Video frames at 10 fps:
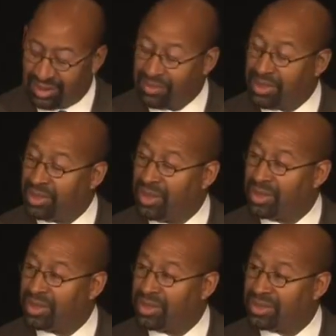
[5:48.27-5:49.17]
but a
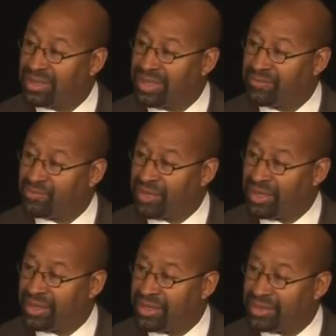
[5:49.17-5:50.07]
long time
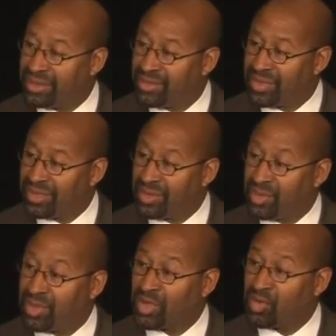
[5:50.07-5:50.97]
friend and someone I
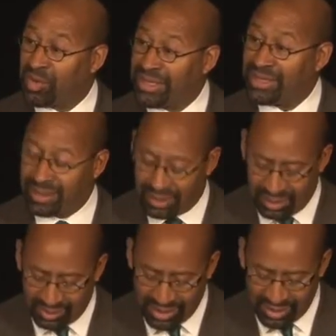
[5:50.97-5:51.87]
learned a great
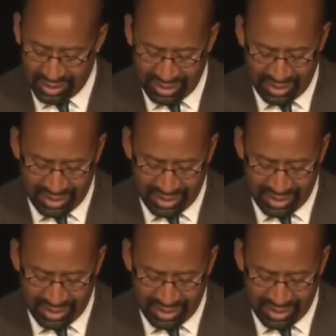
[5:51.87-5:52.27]
deal about